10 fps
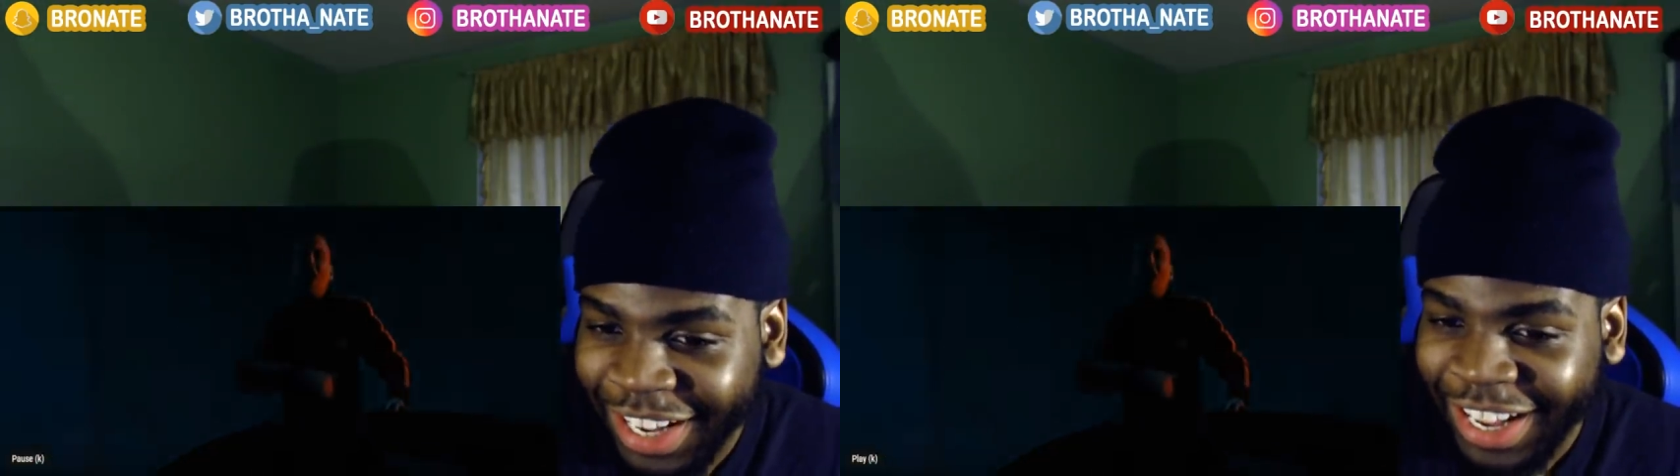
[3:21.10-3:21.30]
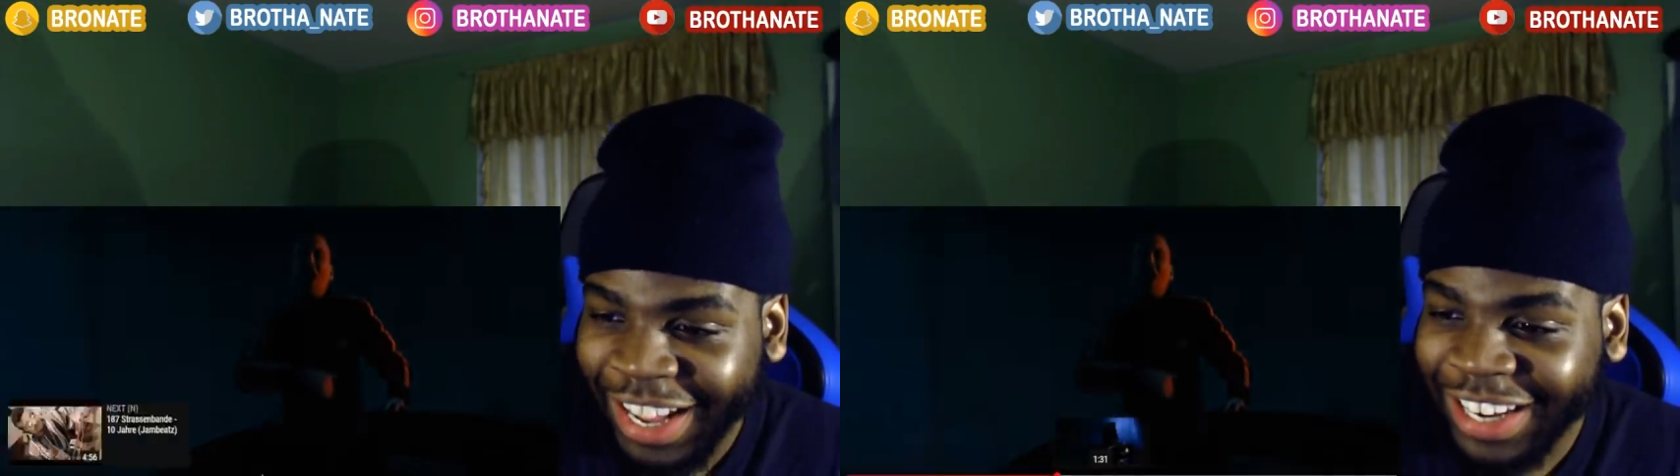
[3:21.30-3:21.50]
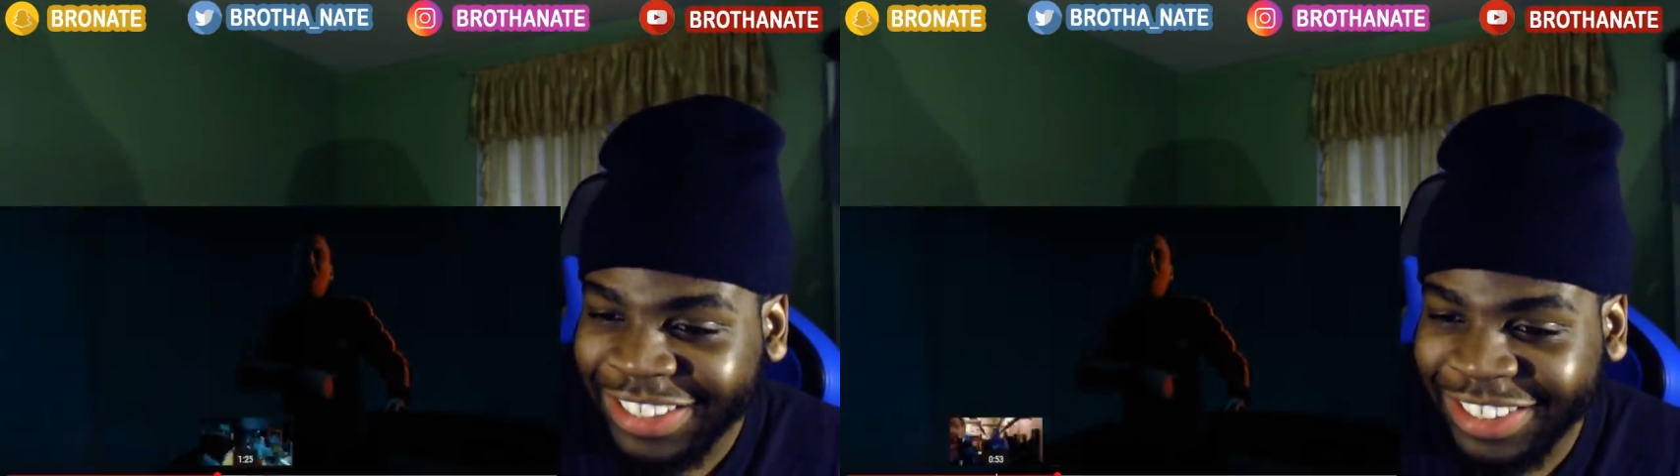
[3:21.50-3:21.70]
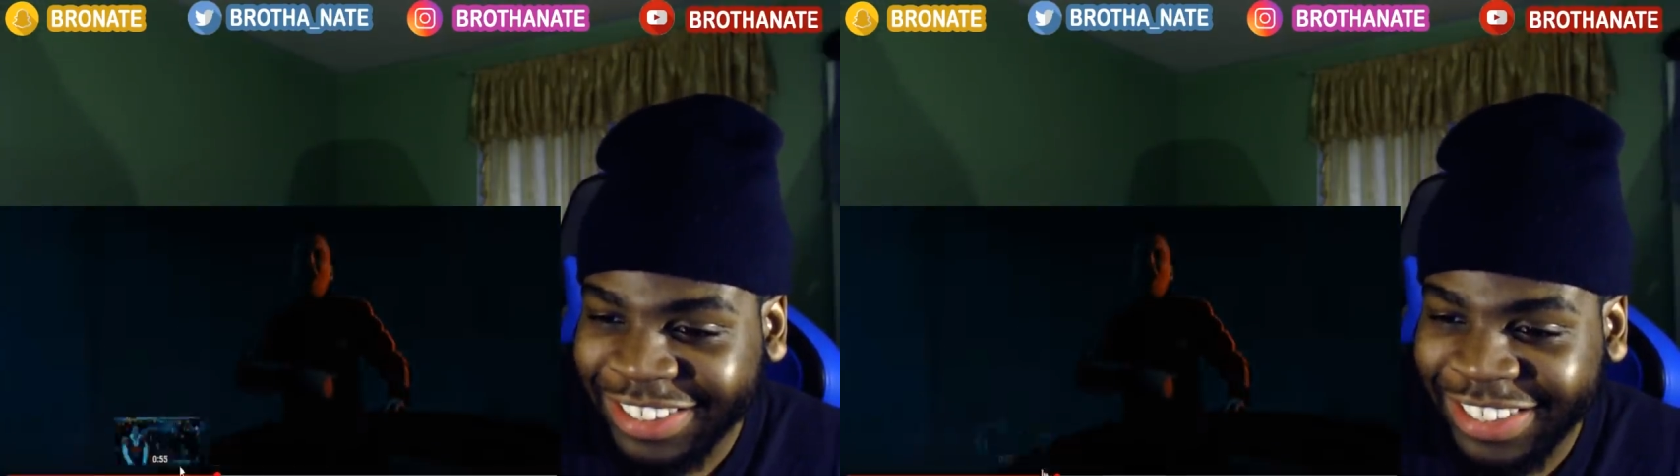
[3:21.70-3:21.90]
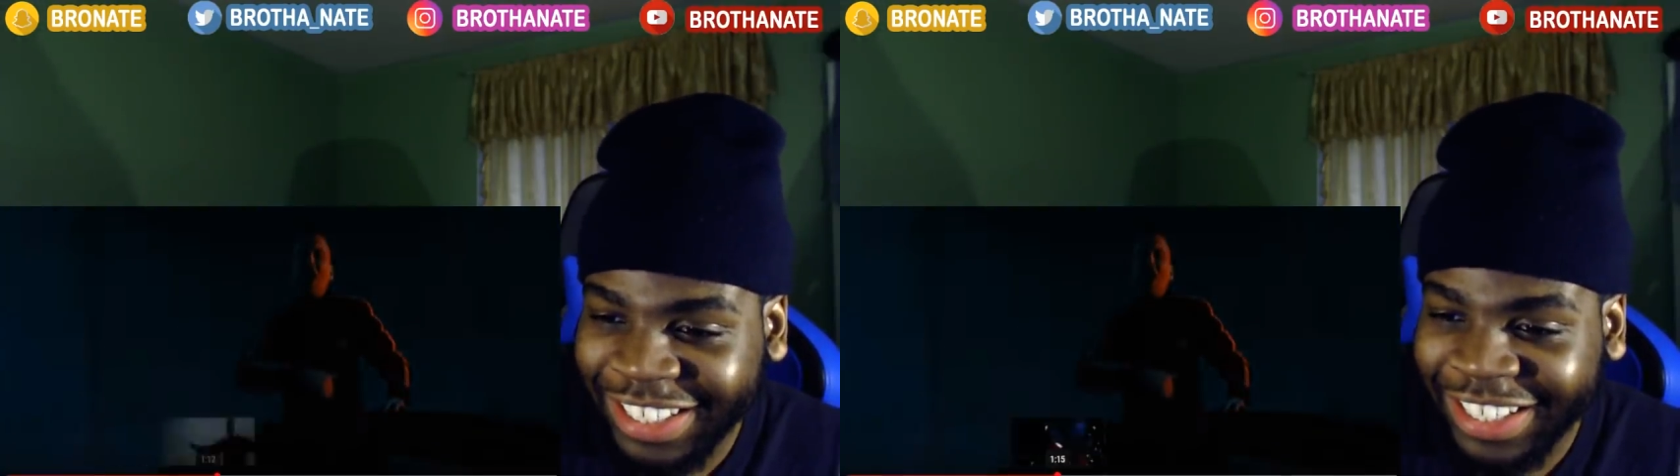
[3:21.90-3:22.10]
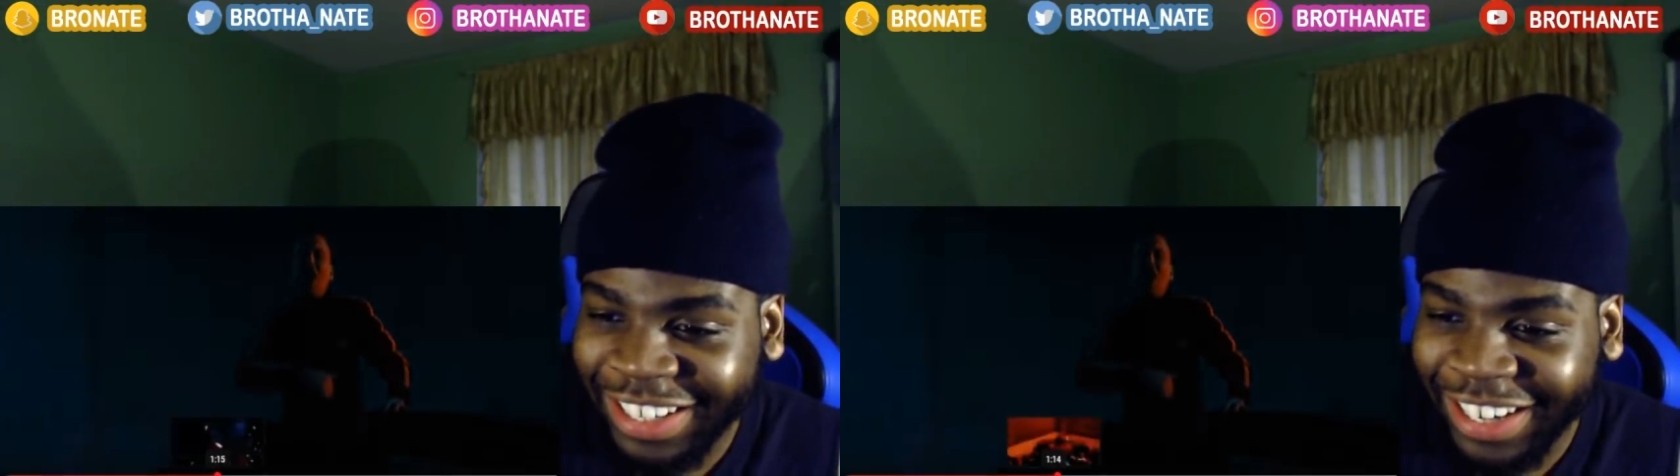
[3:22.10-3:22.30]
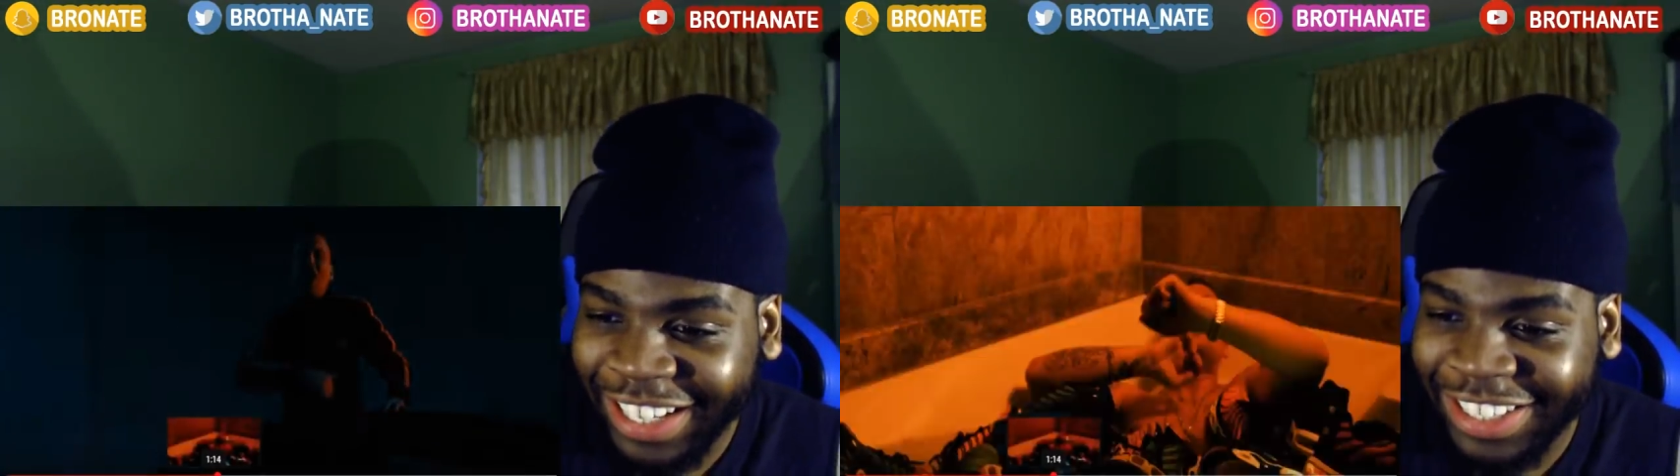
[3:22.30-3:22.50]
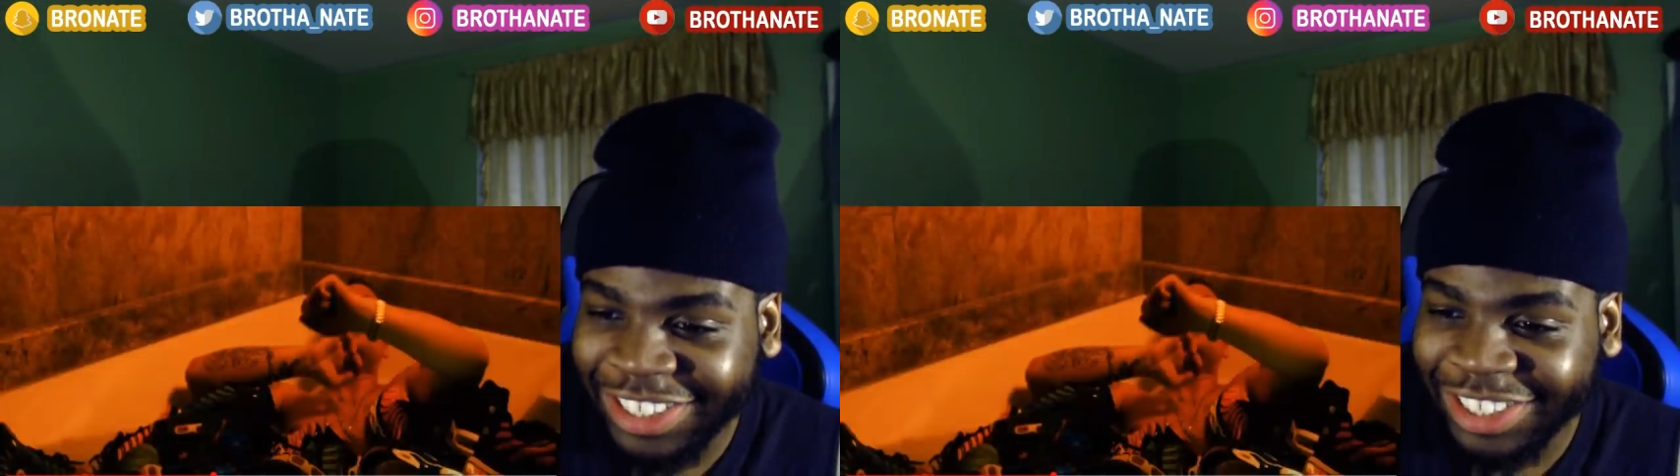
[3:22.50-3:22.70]
ich. Alex just sitting in there
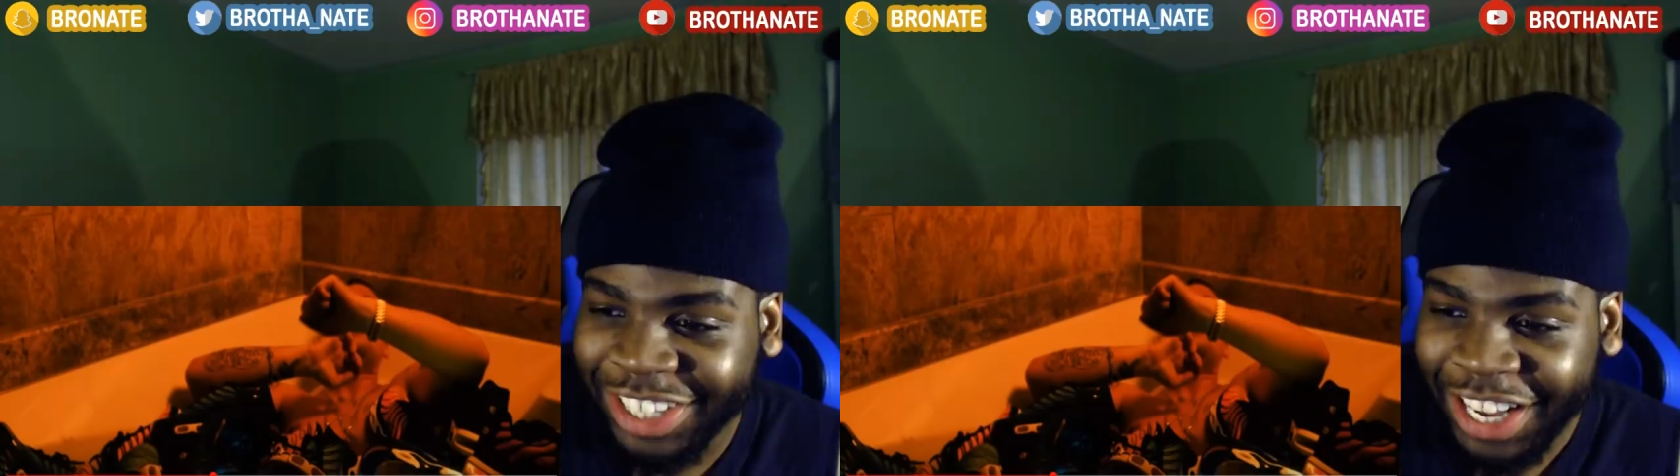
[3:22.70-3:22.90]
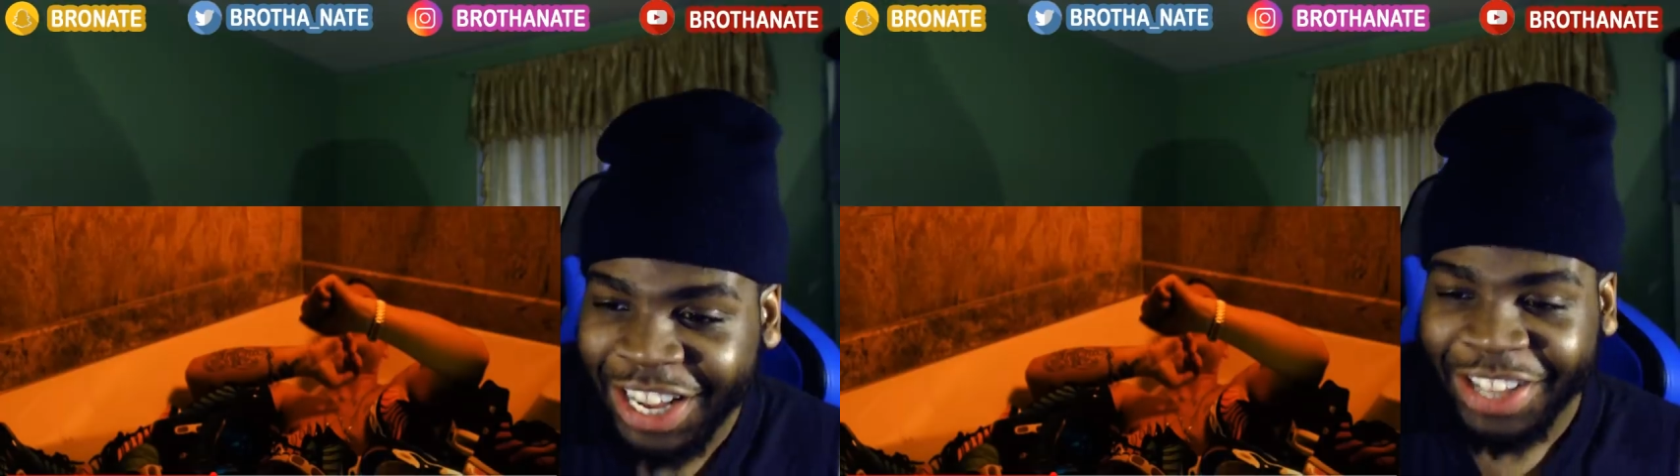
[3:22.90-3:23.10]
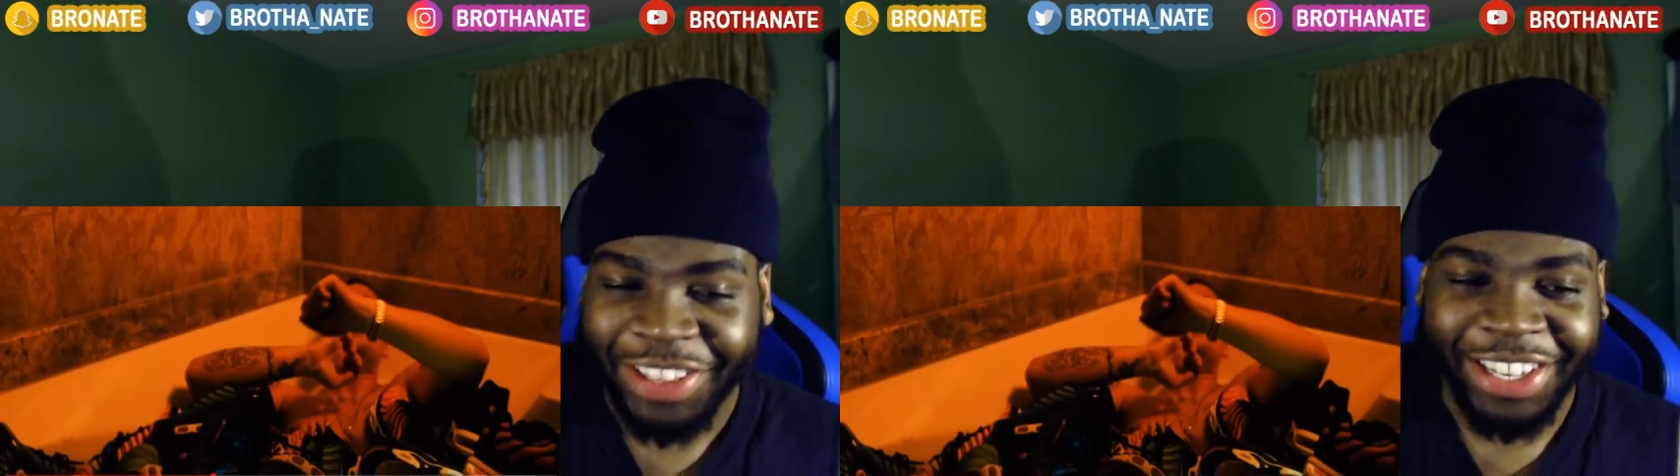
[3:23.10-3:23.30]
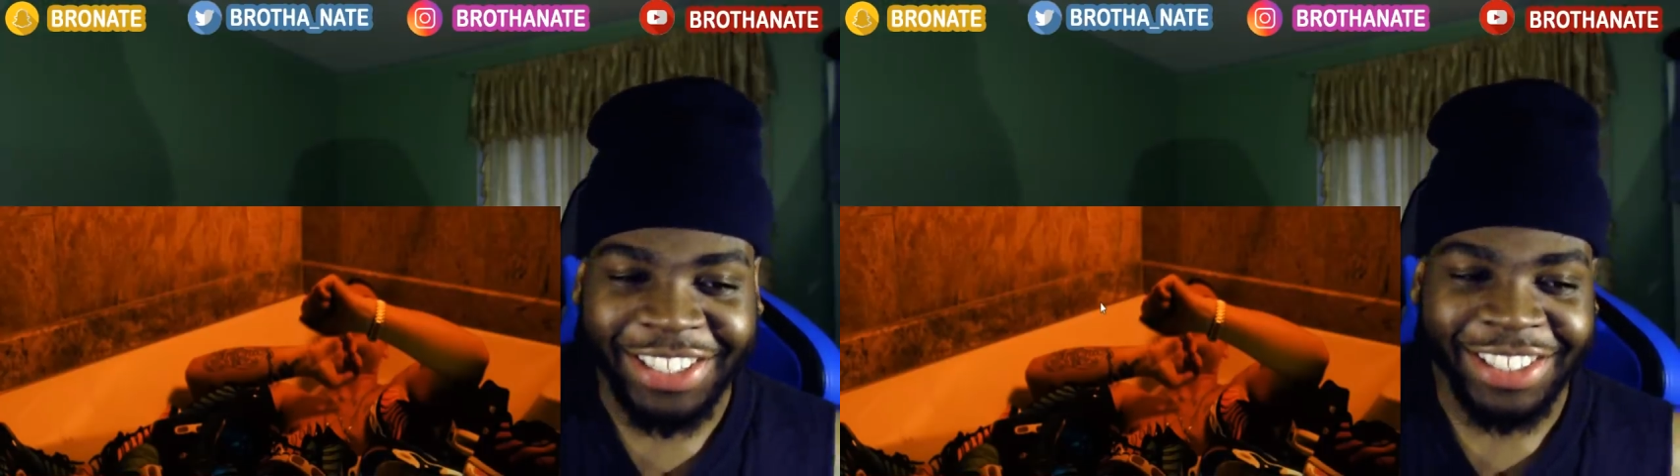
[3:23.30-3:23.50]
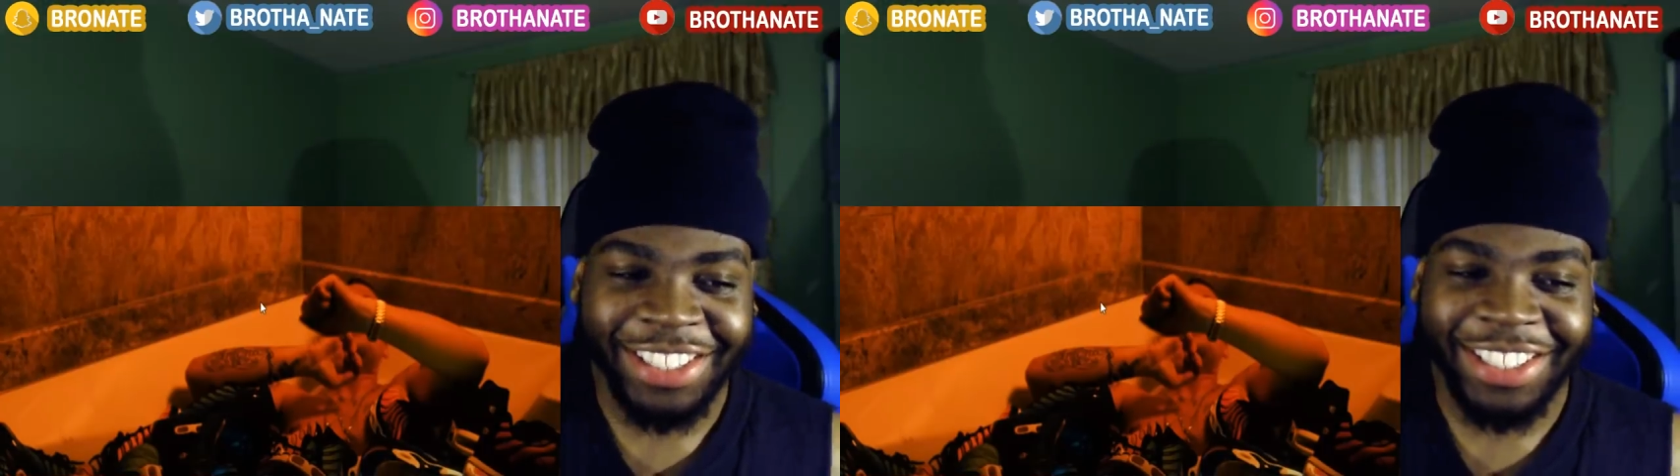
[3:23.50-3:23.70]
like he's just, you